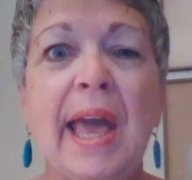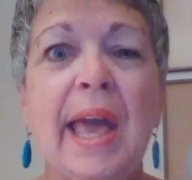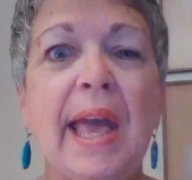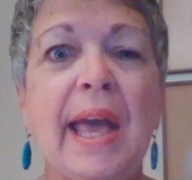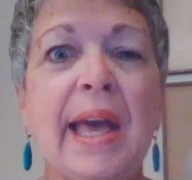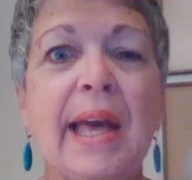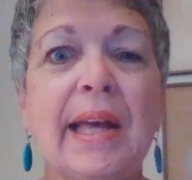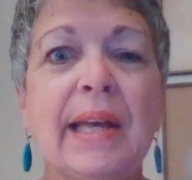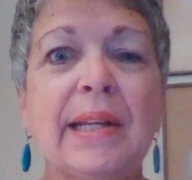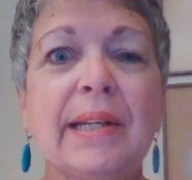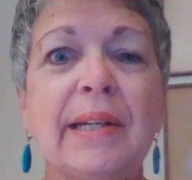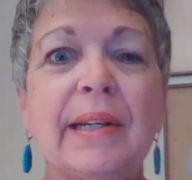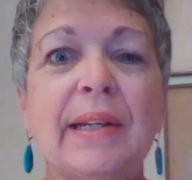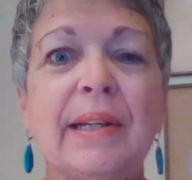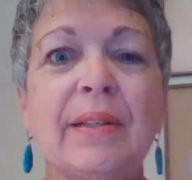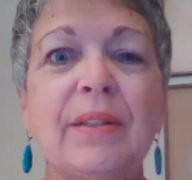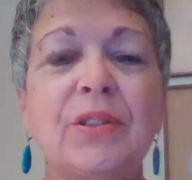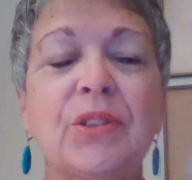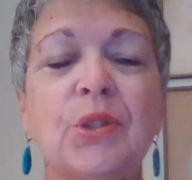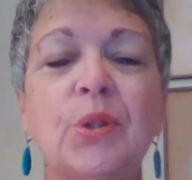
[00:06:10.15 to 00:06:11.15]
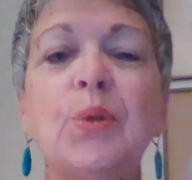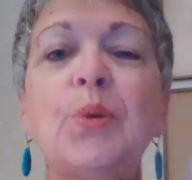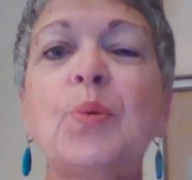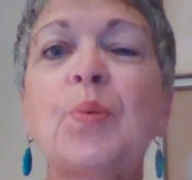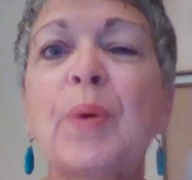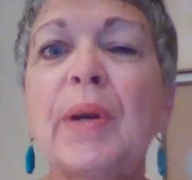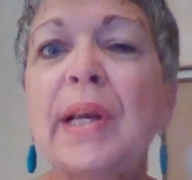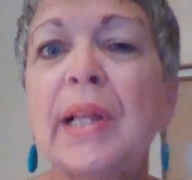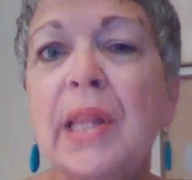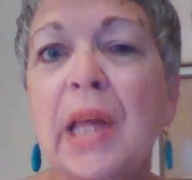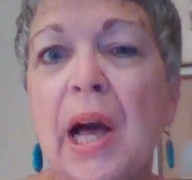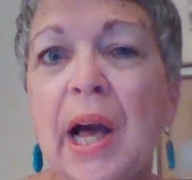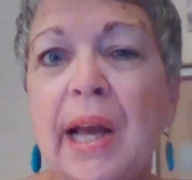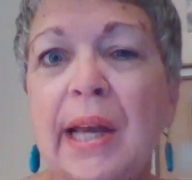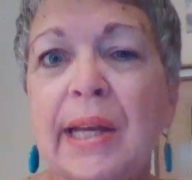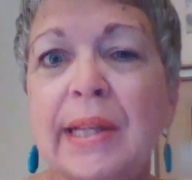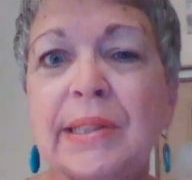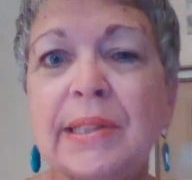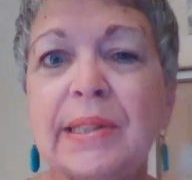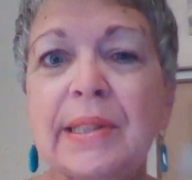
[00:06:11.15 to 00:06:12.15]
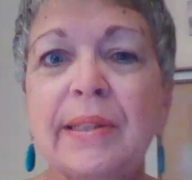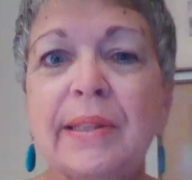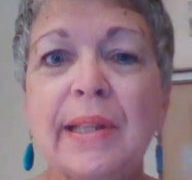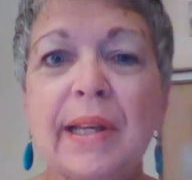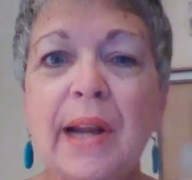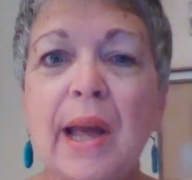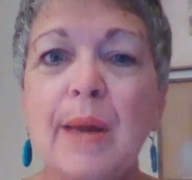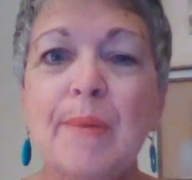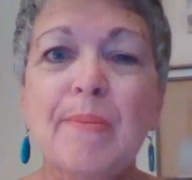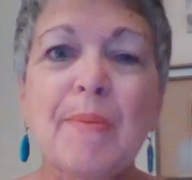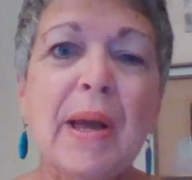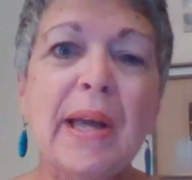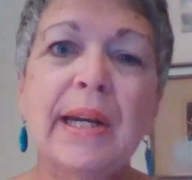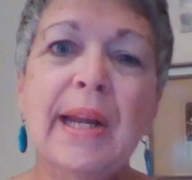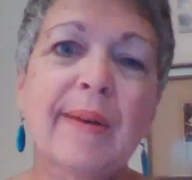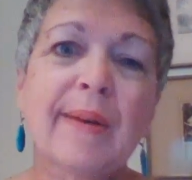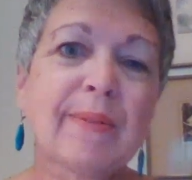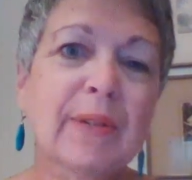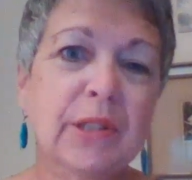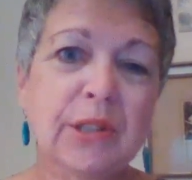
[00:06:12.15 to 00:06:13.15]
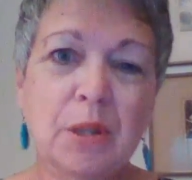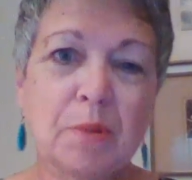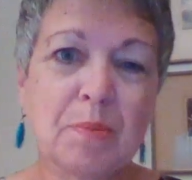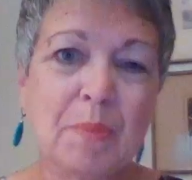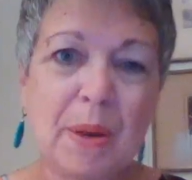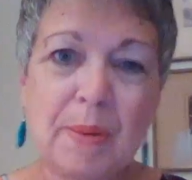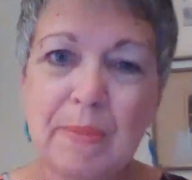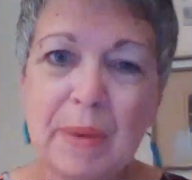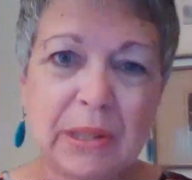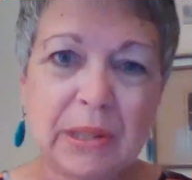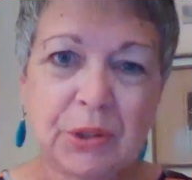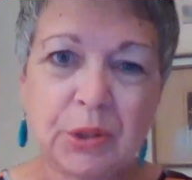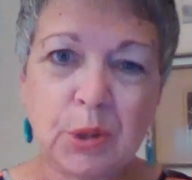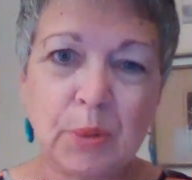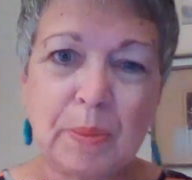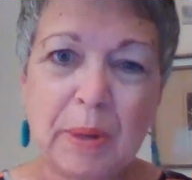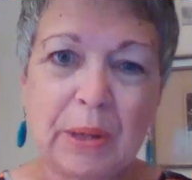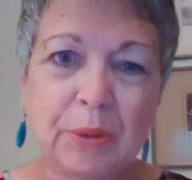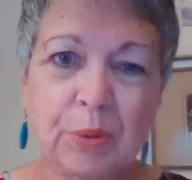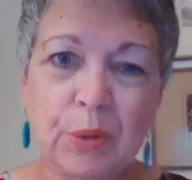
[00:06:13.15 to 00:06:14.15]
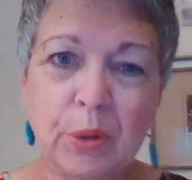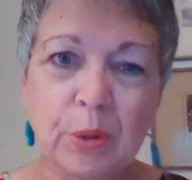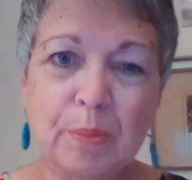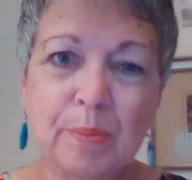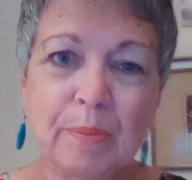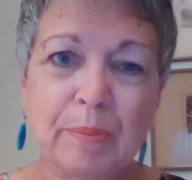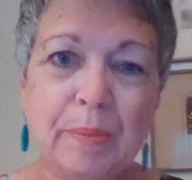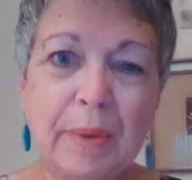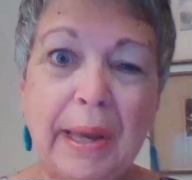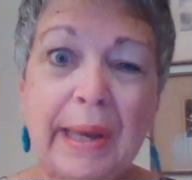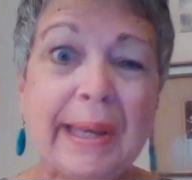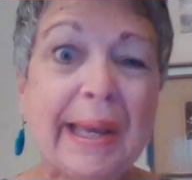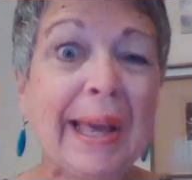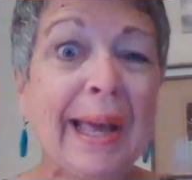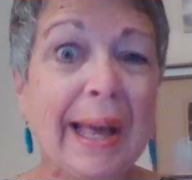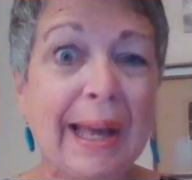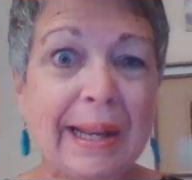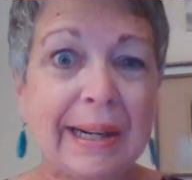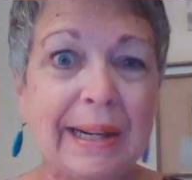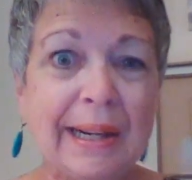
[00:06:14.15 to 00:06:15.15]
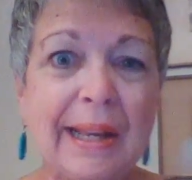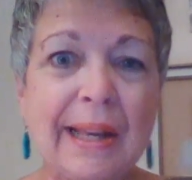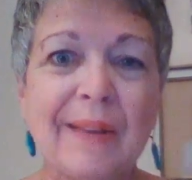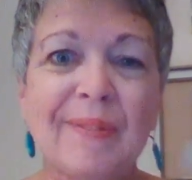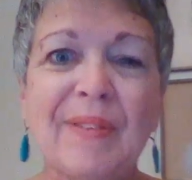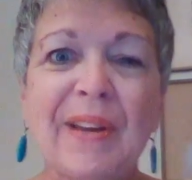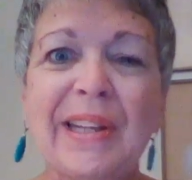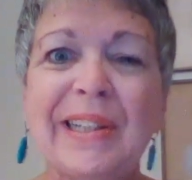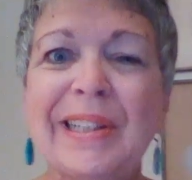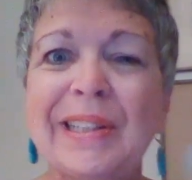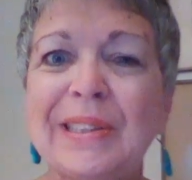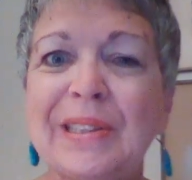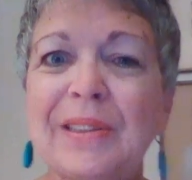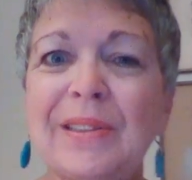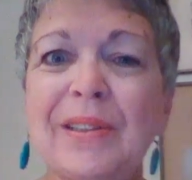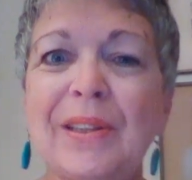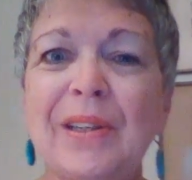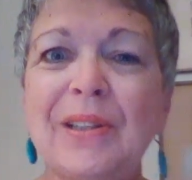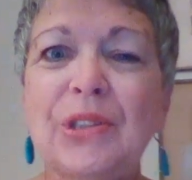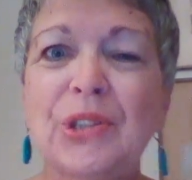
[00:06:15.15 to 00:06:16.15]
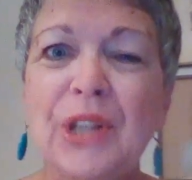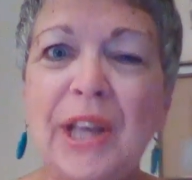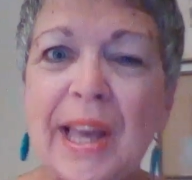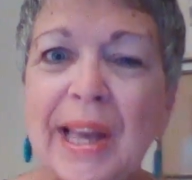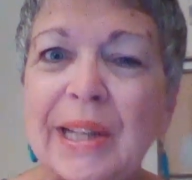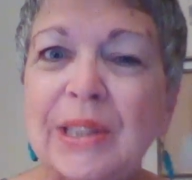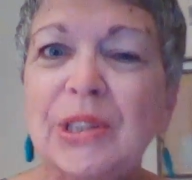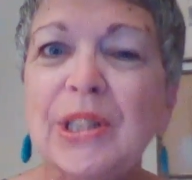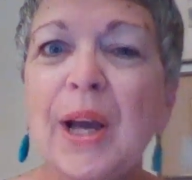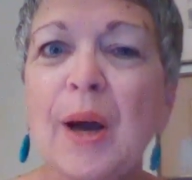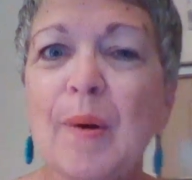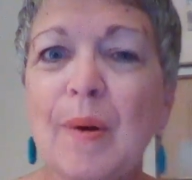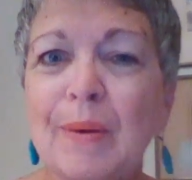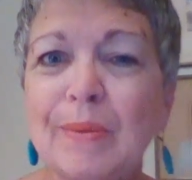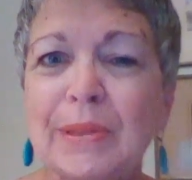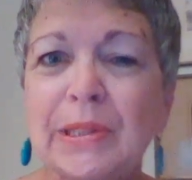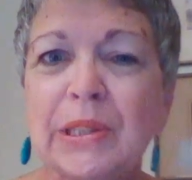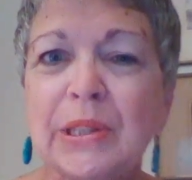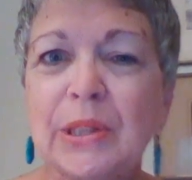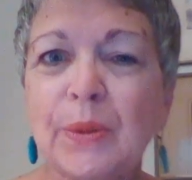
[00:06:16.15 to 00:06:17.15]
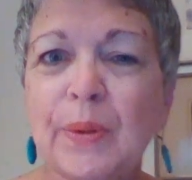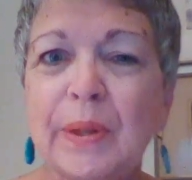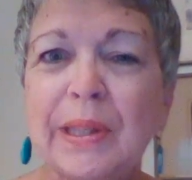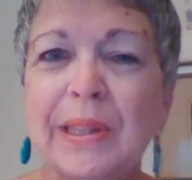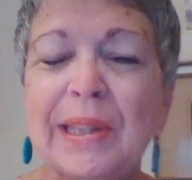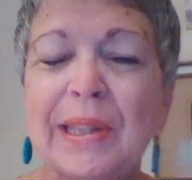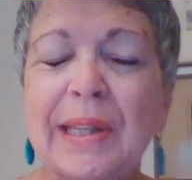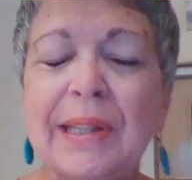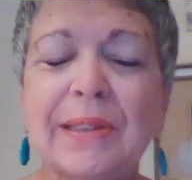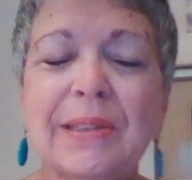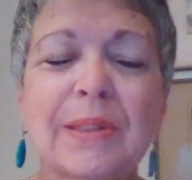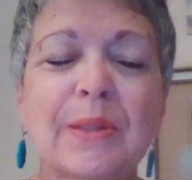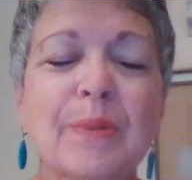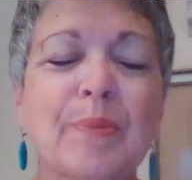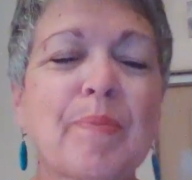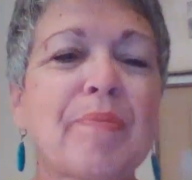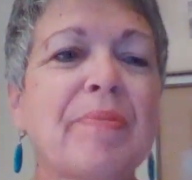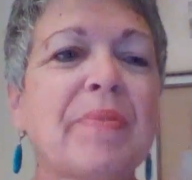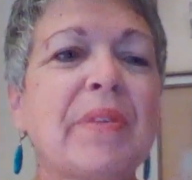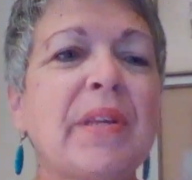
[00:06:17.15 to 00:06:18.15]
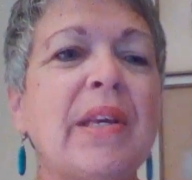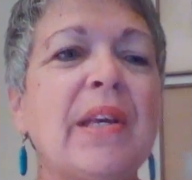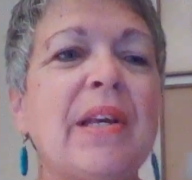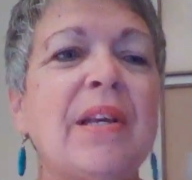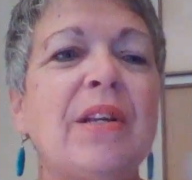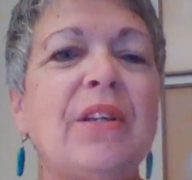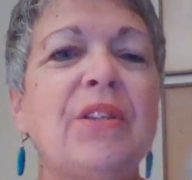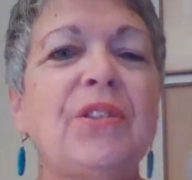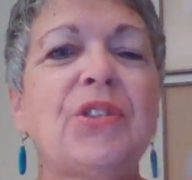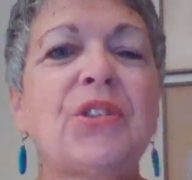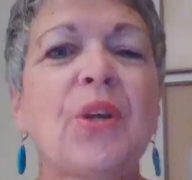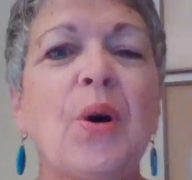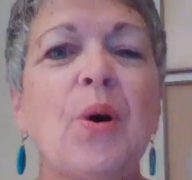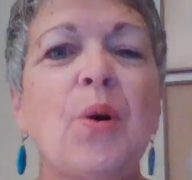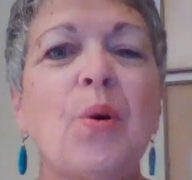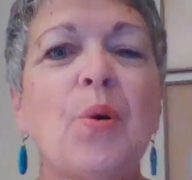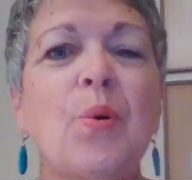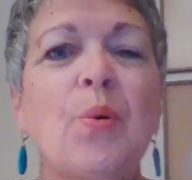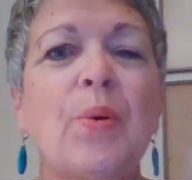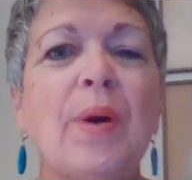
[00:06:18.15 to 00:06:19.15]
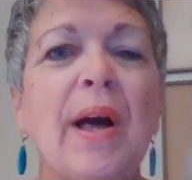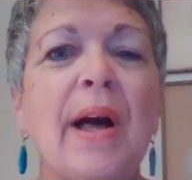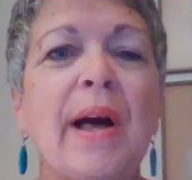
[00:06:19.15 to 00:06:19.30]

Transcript: and soon realized that I might never see my master bedroom again if I didn't change how I was doing things. So